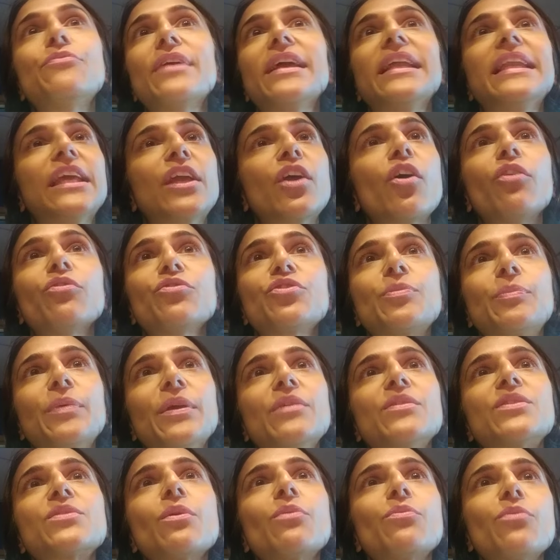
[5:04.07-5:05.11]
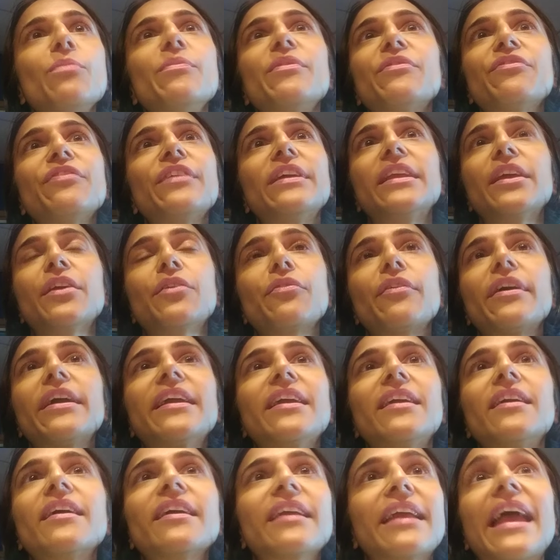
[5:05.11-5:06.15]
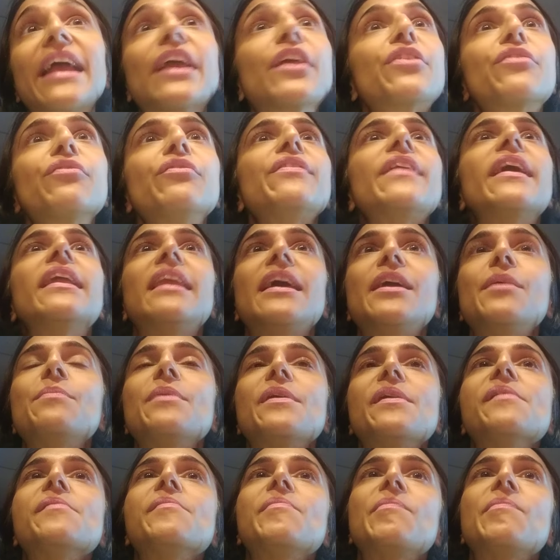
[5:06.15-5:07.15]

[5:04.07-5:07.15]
really contribute to a woman feeling great and getting through their labour.